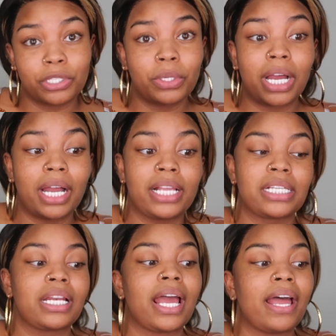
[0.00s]
you guys,
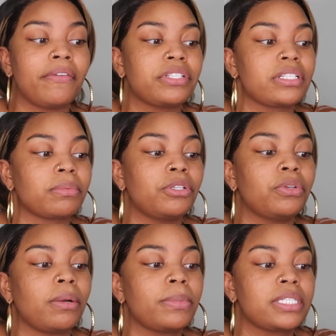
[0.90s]
and I have just some
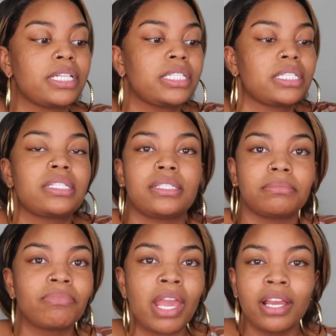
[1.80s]
cucumbers here just
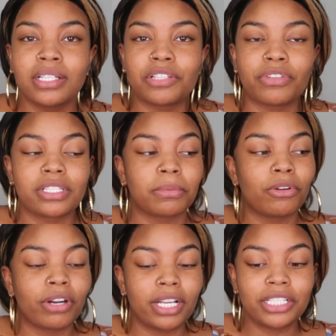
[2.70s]
for some
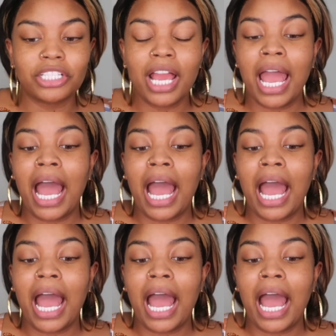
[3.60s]
crunch.